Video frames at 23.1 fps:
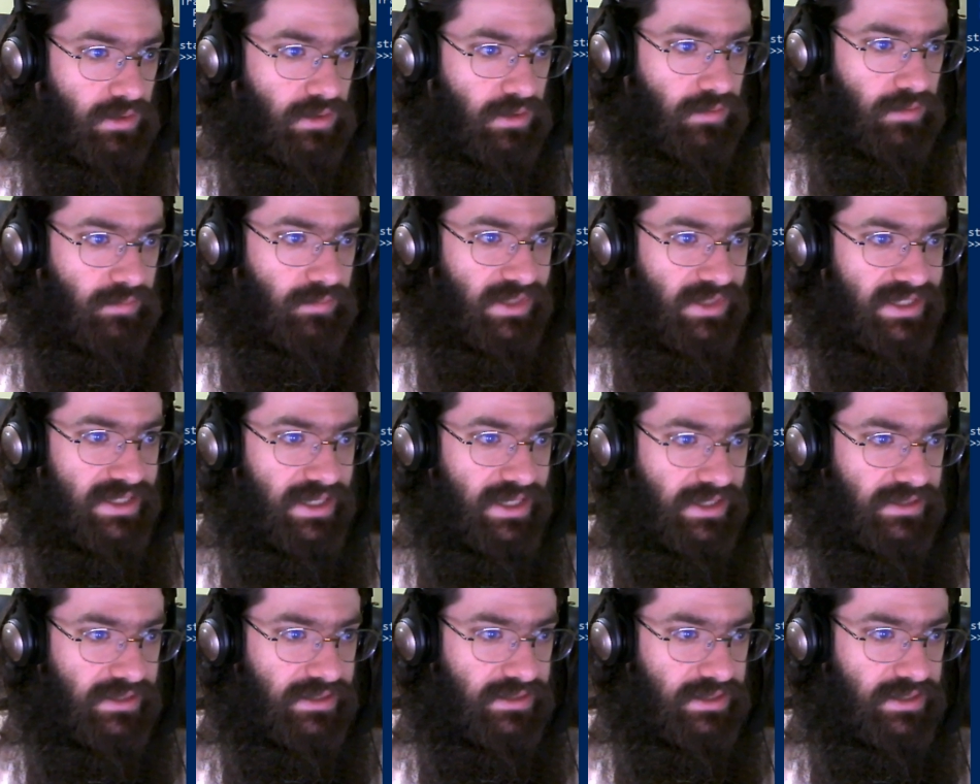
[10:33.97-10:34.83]

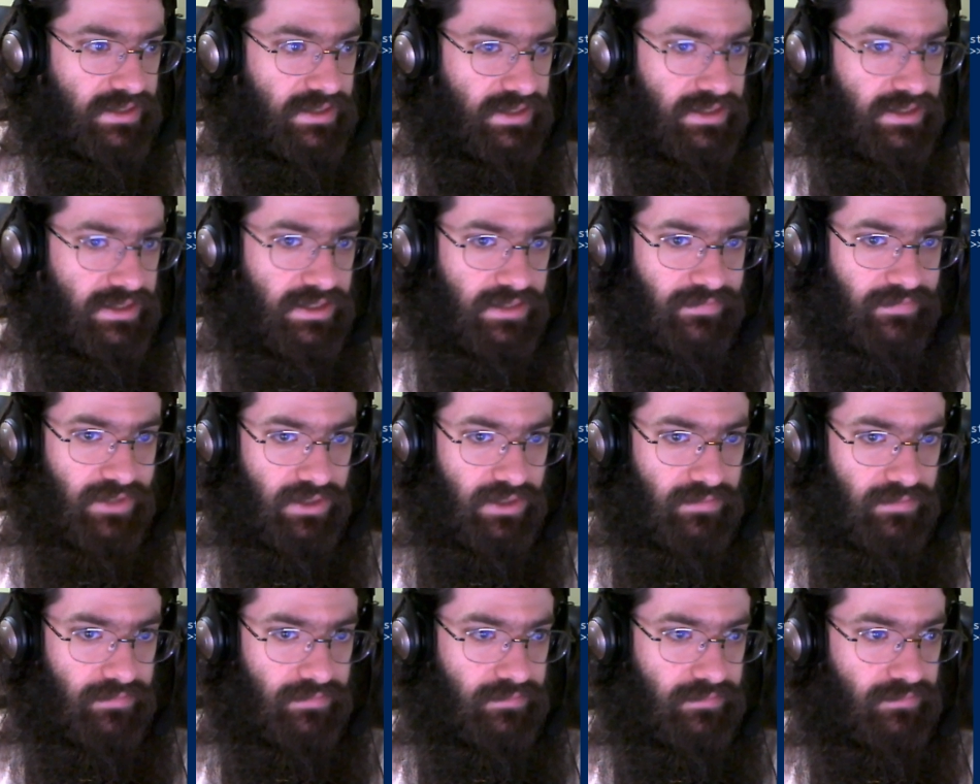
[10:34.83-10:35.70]
PSTDED.
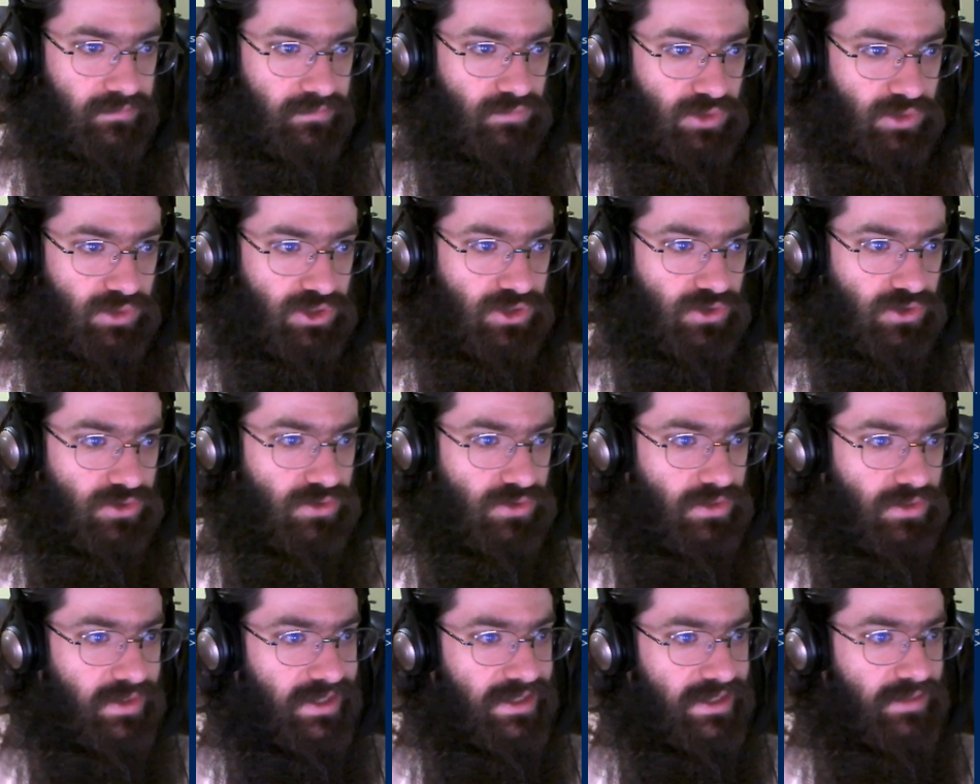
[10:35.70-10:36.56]

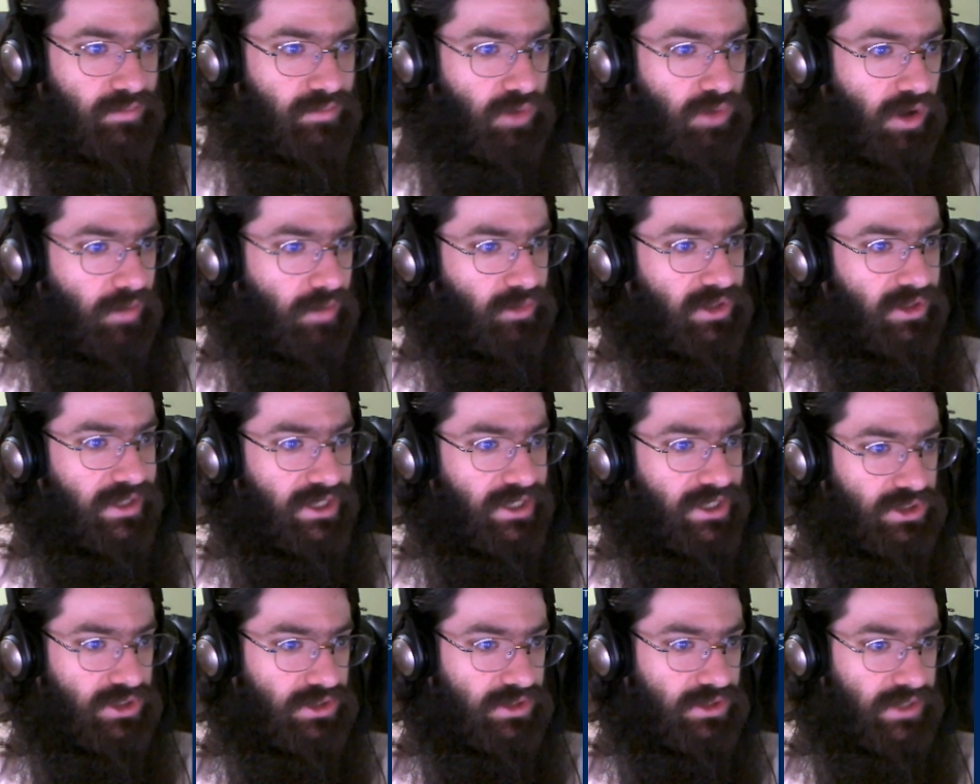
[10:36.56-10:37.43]
Return the
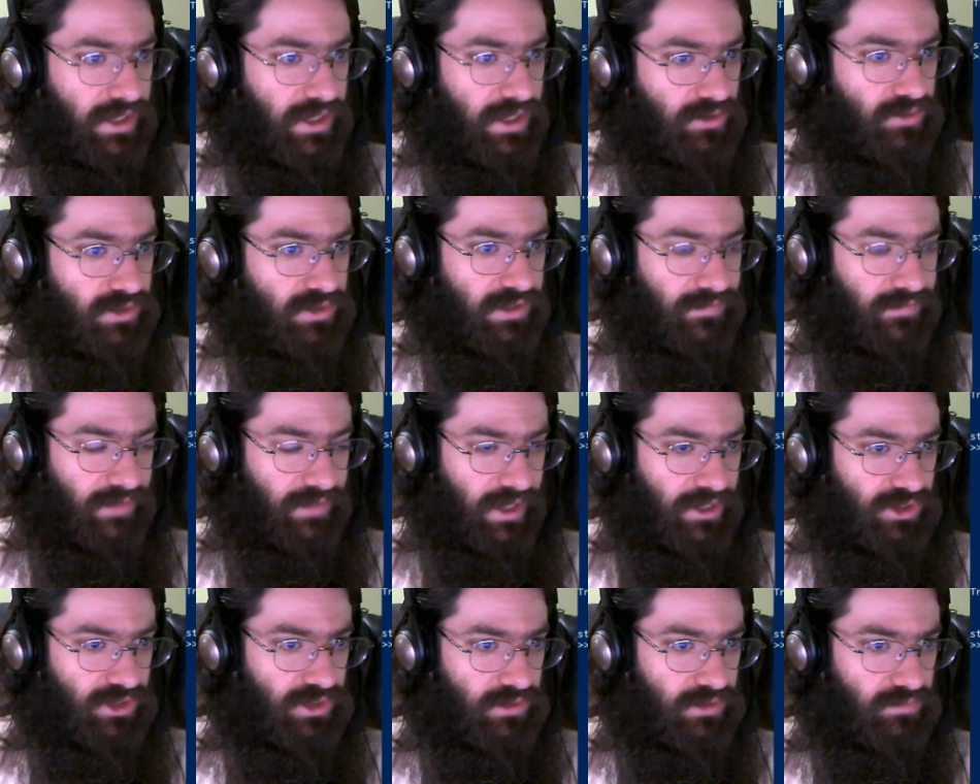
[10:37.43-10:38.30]
population standard
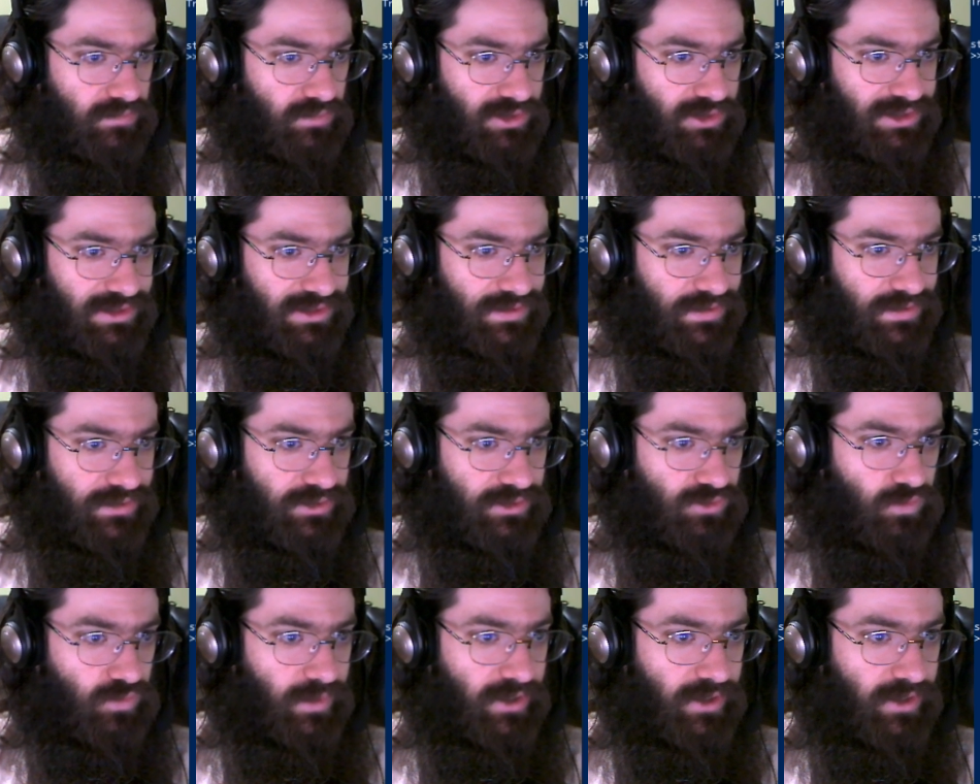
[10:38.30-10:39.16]
deviation, which is the
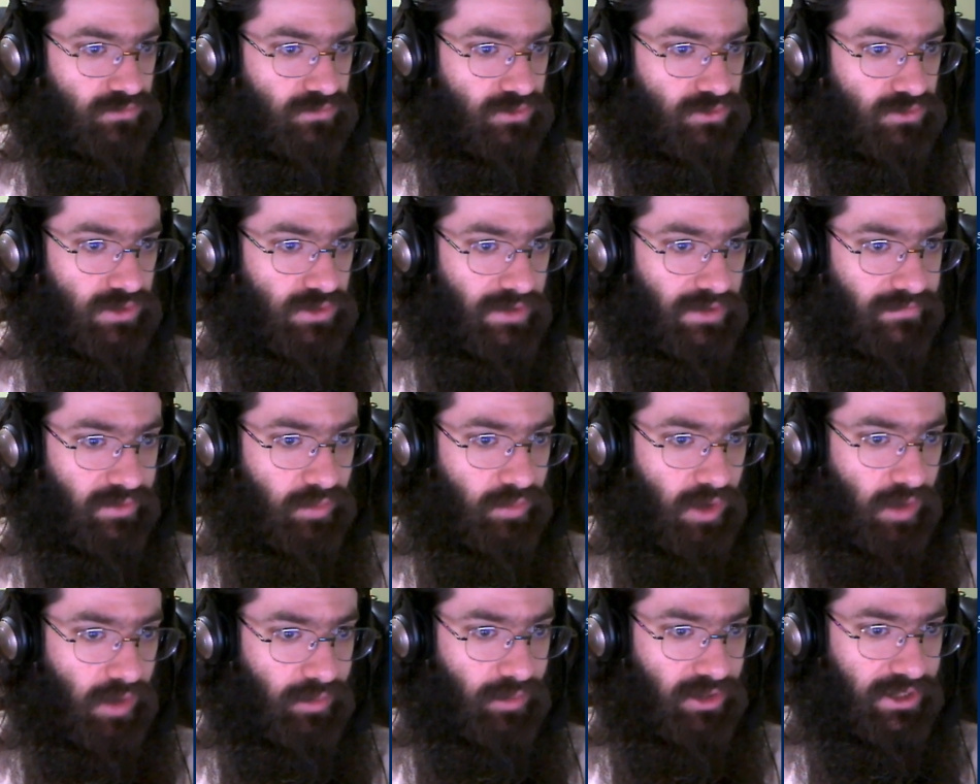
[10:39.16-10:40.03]
square root of the
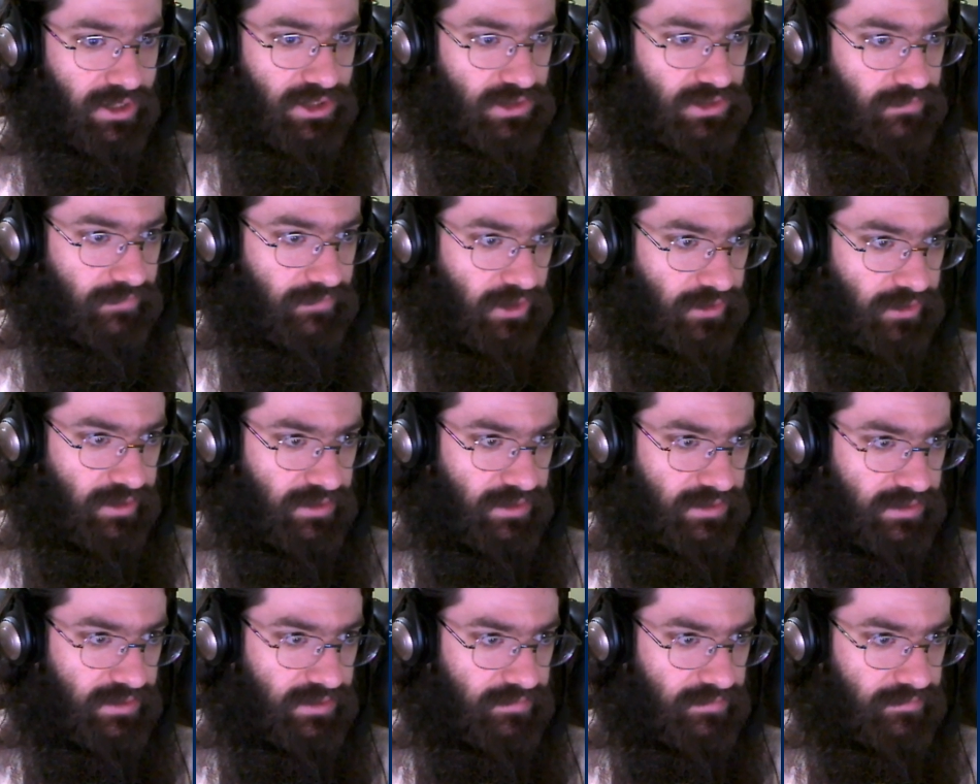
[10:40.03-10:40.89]
population
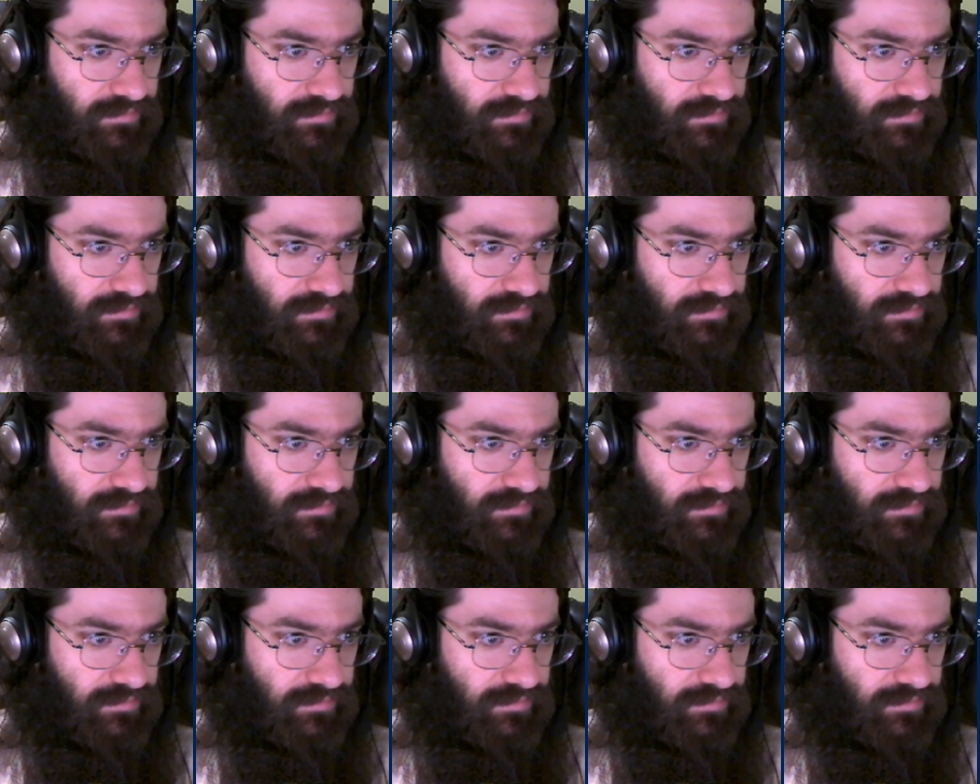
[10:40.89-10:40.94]
variance.